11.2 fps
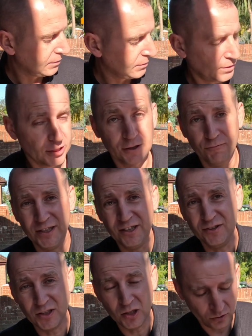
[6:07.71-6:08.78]
and you can
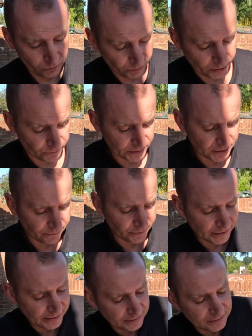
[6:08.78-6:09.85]
reuse the lock ring off the stuffing
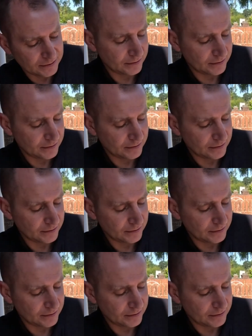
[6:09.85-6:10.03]
gland.